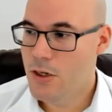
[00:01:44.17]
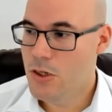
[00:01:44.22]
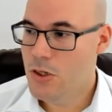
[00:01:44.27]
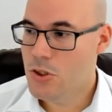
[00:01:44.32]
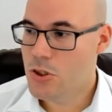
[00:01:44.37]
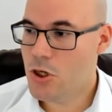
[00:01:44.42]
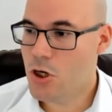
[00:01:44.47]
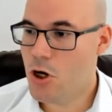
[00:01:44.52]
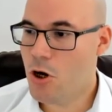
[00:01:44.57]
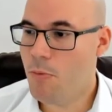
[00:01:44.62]

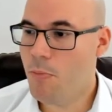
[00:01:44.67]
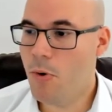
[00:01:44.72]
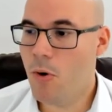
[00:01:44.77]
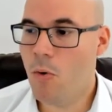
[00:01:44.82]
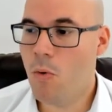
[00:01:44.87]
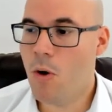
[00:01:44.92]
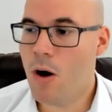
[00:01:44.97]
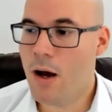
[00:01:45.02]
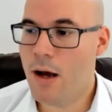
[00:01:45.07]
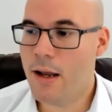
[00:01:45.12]
So number
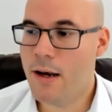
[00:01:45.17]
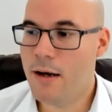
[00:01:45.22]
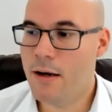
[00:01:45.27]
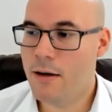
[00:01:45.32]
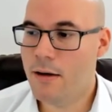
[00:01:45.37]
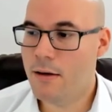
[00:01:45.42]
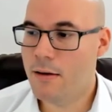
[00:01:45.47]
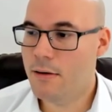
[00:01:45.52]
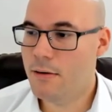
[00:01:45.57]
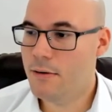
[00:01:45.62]
1,
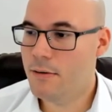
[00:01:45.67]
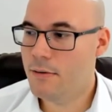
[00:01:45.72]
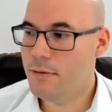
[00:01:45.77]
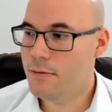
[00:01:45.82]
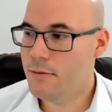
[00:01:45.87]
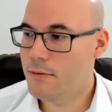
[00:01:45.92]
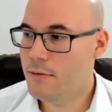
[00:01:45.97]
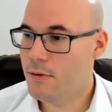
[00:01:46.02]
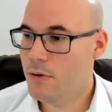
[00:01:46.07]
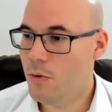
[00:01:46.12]

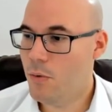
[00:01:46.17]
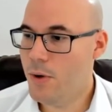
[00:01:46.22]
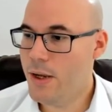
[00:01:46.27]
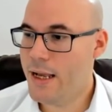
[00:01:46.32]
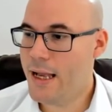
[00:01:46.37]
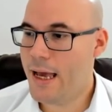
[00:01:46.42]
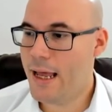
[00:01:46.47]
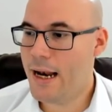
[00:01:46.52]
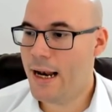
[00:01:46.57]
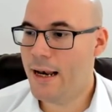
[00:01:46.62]
we
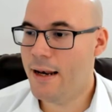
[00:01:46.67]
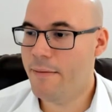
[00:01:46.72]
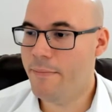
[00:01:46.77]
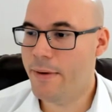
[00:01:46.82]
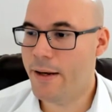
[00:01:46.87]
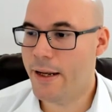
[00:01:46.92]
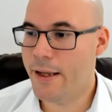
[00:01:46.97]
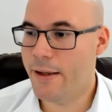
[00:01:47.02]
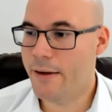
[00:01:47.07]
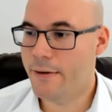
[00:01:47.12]
can
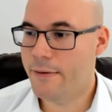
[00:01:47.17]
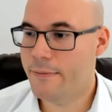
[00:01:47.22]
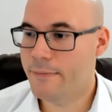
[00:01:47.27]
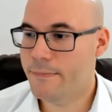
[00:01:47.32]
eliminate.